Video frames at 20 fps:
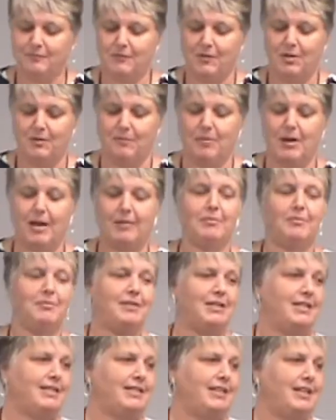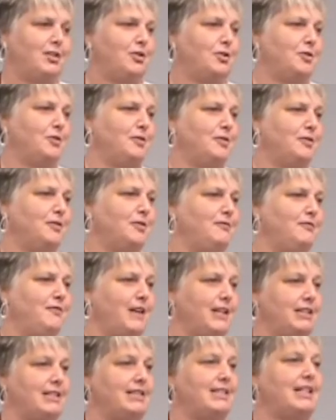you've probably seen her
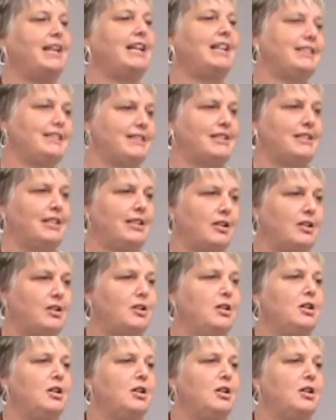fantastic